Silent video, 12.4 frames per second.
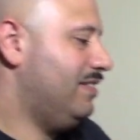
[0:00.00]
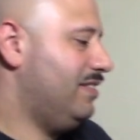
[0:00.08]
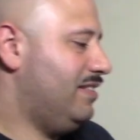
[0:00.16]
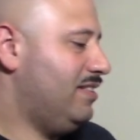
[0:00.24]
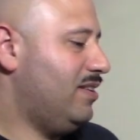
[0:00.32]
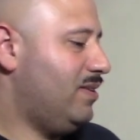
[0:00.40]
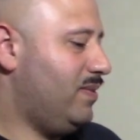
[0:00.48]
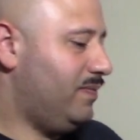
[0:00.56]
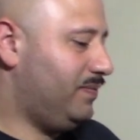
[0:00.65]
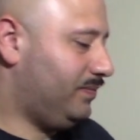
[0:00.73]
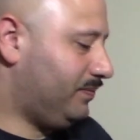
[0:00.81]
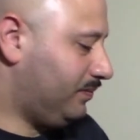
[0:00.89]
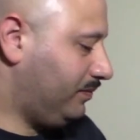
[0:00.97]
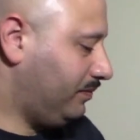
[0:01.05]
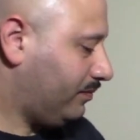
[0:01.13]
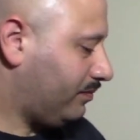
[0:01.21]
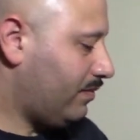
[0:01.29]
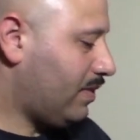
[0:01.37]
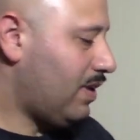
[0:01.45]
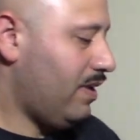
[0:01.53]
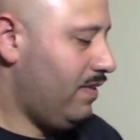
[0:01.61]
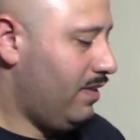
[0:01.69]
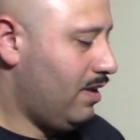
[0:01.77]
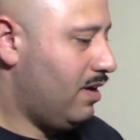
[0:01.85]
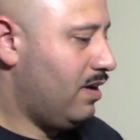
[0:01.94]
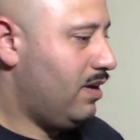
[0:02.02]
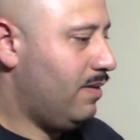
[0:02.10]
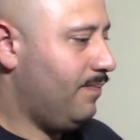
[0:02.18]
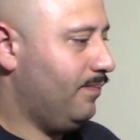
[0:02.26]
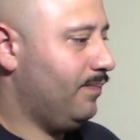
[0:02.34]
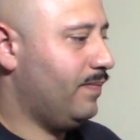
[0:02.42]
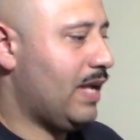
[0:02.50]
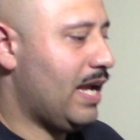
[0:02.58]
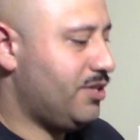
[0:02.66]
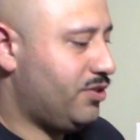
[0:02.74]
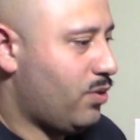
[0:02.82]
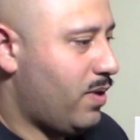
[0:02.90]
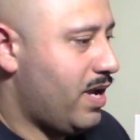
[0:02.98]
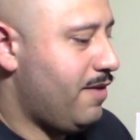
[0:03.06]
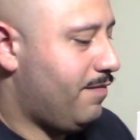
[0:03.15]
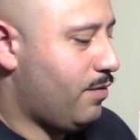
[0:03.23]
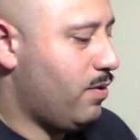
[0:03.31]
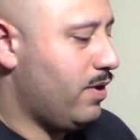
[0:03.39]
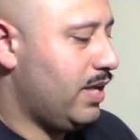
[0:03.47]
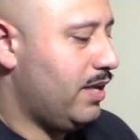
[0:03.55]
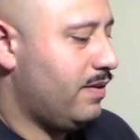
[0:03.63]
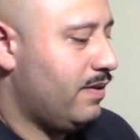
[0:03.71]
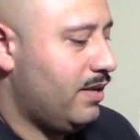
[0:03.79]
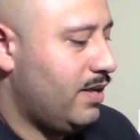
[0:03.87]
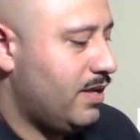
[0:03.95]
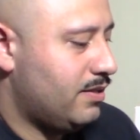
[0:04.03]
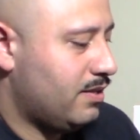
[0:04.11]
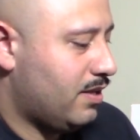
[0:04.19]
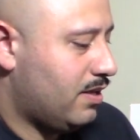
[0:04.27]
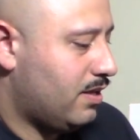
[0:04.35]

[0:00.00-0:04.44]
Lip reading: So the Astro A40 is